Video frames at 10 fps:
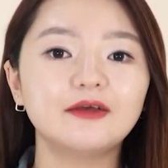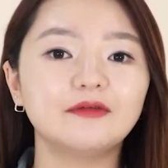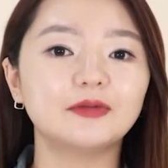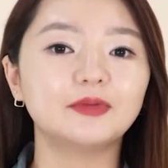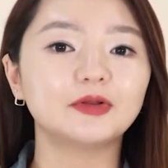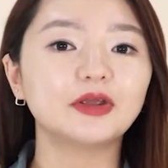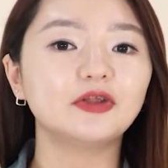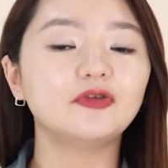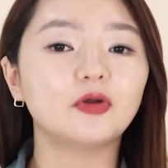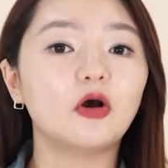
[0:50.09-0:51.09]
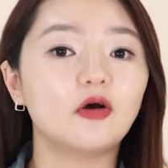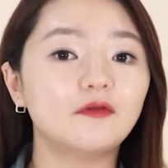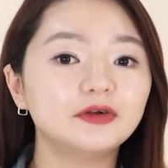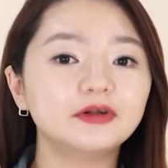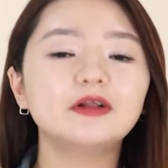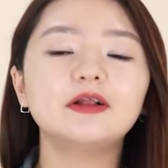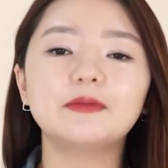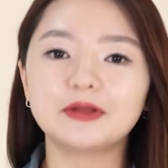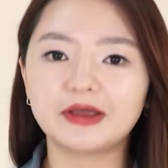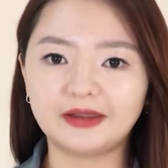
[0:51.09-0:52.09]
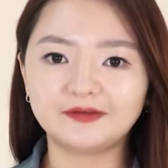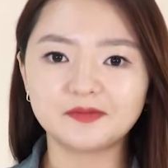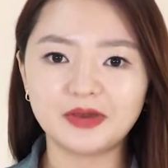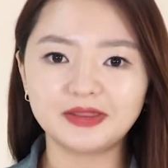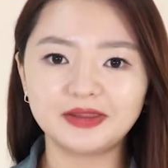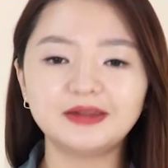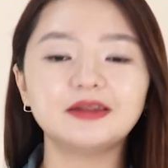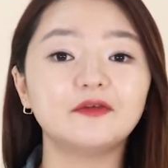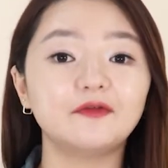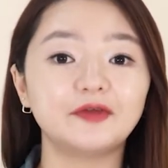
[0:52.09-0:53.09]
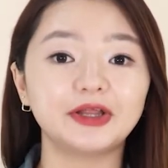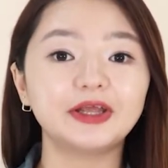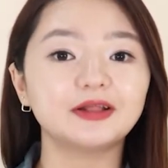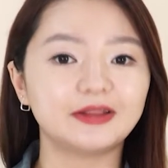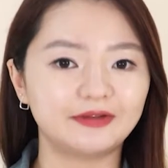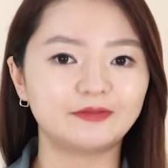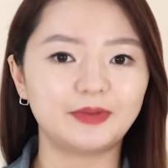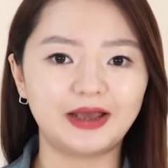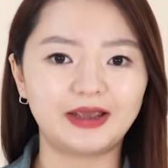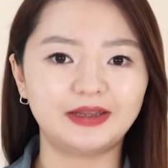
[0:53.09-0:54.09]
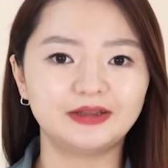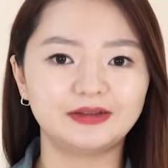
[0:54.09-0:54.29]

we'll be looking into the overall application method and the feeling it leaves behind.